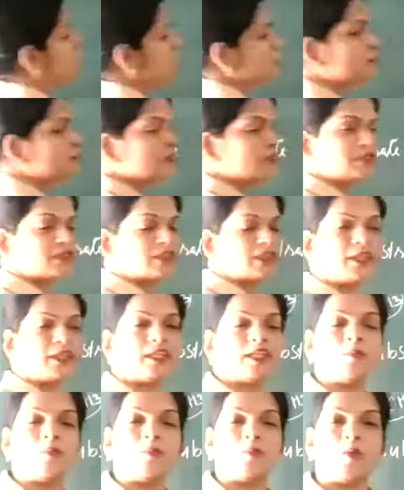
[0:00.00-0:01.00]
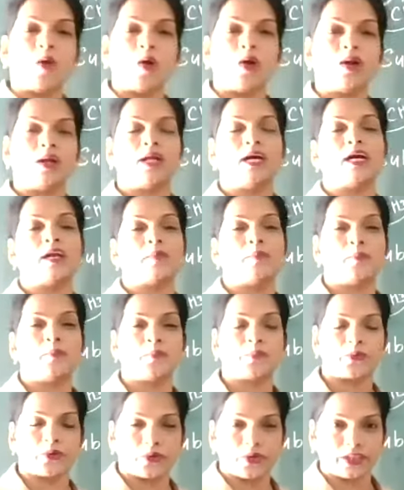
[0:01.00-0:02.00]
Put this in a polar
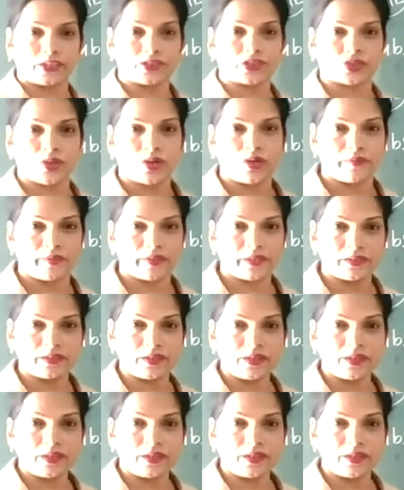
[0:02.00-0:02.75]
protic solvent